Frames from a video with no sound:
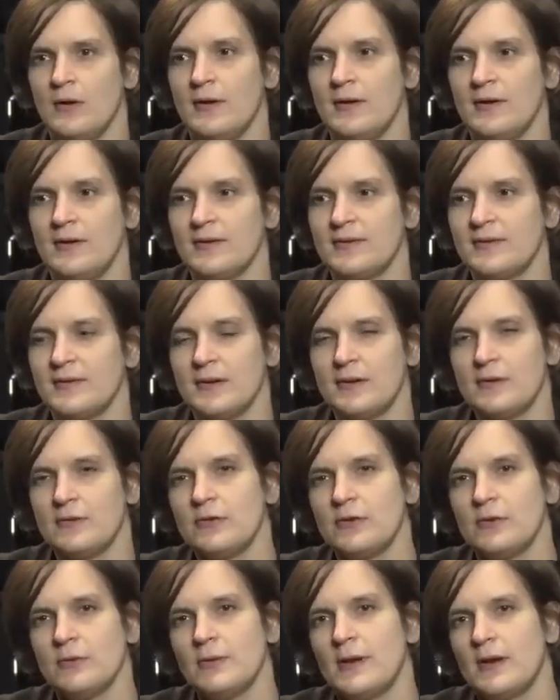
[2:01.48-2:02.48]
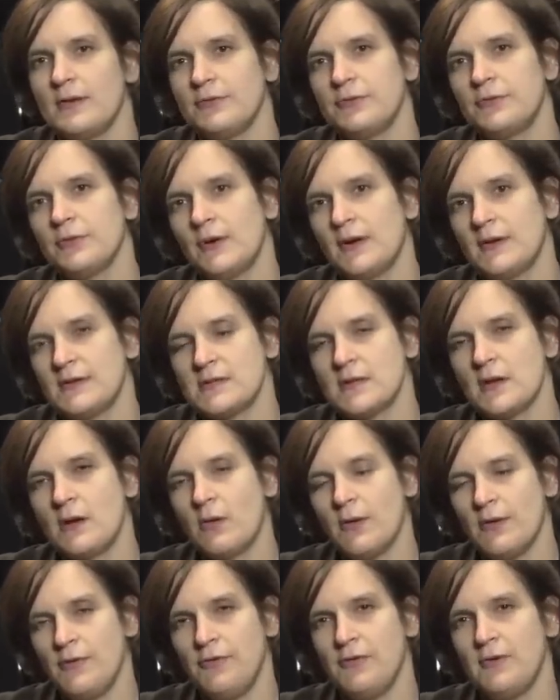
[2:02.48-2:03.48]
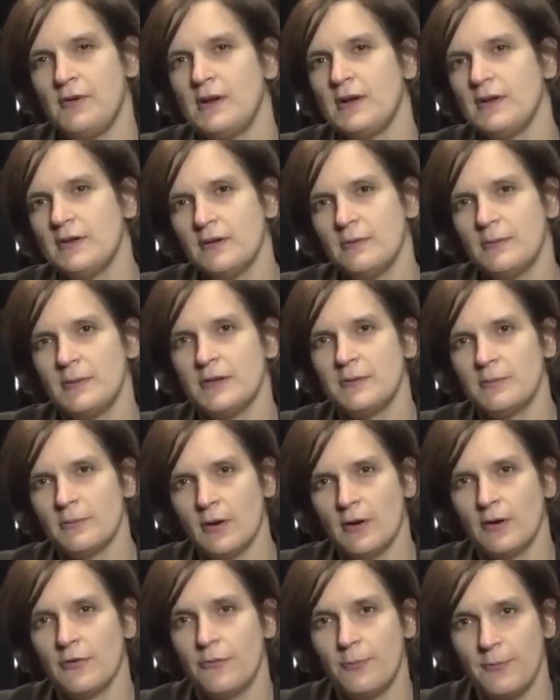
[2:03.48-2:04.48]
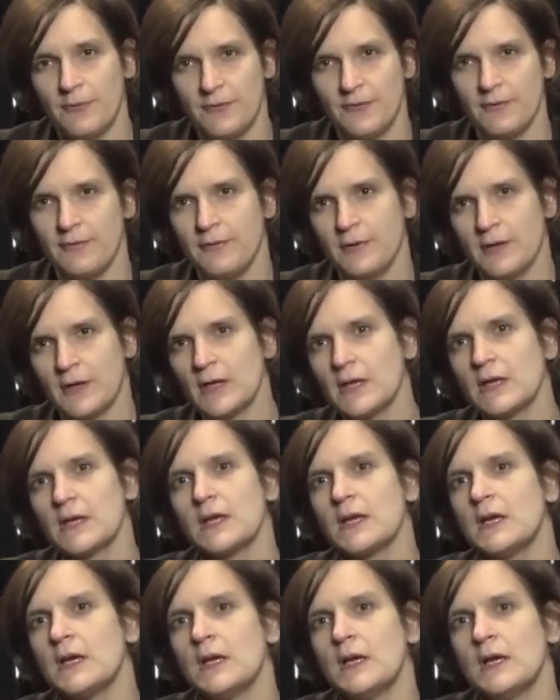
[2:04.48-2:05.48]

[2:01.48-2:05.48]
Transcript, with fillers: in a sense, you would have to ask the question a little bit more specifically.